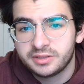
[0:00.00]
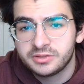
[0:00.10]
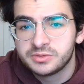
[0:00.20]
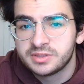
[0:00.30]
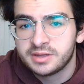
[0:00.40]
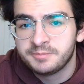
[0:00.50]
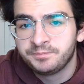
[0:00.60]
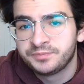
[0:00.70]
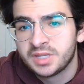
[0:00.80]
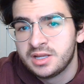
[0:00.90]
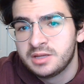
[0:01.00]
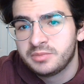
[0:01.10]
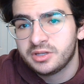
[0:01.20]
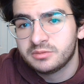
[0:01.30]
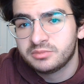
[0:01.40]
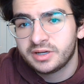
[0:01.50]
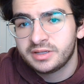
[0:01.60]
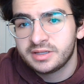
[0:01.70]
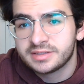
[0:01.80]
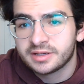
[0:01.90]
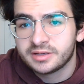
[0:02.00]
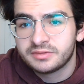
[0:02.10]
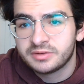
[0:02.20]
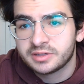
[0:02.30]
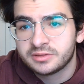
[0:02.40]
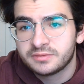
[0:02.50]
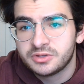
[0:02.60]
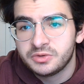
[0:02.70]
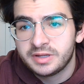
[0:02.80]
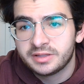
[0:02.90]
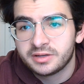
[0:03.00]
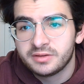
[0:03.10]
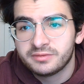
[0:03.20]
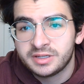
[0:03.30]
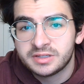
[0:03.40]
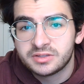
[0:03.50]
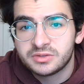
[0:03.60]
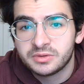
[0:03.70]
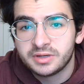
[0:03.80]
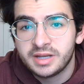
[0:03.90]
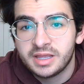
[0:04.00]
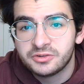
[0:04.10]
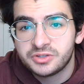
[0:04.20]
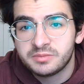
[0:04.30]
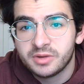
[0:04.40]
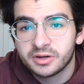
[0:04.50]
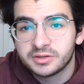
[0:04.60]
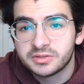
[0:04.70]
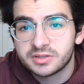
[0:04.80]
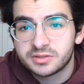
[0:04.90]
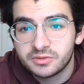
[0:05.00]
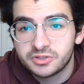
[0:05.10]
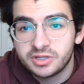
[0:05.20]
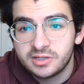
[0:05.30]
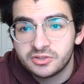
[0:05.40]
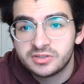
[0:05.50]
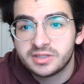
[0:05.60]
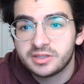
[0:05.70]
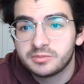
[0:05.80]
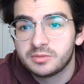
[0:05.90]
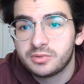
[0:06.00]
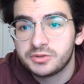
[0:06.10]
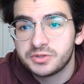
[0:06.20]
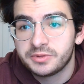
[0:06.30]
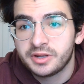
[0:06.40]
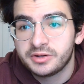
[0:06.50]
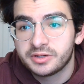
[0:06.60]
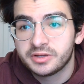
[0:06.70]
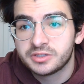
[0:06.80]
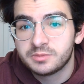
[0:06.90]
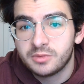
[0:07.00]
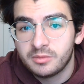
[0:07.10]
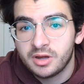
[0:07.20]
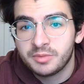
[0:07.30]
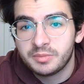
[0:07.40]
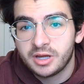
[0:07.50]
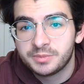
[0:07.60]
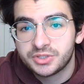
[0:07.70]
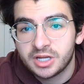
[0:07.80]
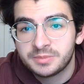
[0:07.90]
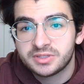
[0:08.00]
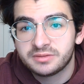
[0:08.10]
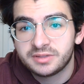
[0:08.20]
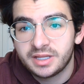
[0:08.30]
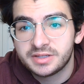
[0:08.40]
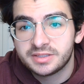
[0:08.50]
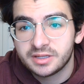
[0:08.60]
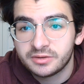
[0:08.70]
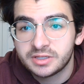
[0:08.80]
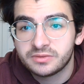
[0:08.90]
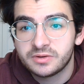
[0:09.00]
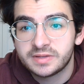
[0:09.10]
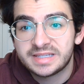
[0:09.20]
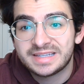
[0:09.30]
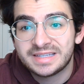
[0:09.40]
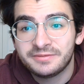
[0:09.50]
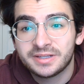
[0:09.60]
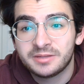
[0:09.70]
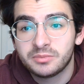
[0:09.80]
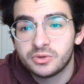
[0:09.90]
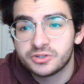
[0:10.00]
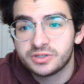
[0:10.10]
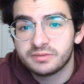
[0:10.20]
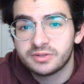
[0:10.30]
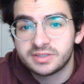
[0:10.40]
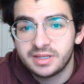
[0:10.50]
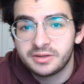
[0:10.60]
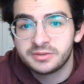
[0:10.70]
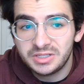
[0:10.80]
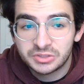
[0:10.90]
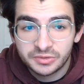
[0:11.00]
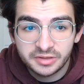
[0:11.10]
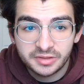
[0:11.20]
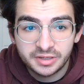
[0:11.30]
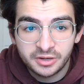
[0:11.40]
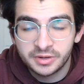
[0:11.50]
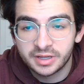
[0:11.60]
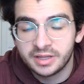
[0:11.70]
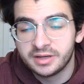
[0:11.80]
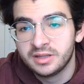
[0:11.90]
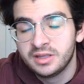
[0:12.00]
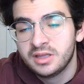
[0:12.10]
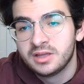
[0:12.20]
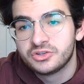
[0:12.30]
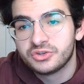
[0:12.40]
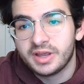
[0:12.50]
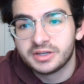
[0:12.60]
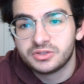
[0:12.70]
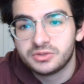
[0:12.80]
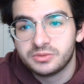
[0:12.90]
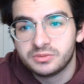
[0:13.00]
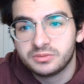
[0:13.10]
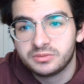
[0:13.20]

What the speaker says: use them. Peter Brennan, executive director of the New England Convenience Store and Energy Marketers Association, said the proposal would undercut small mom-and-pop shops that rely on cigarettes for a significant portion of their sales. So there they go again, trying to,